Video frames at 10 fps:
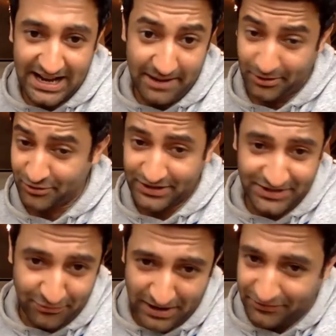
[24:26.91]
immigrants
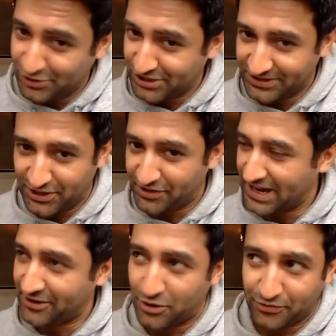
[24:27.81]
and refugees and all
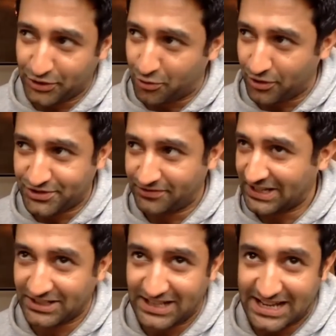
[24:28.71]
that over the course of
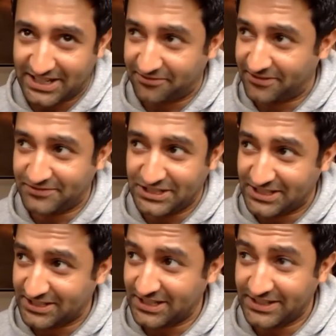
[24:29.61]
the last 50, 60.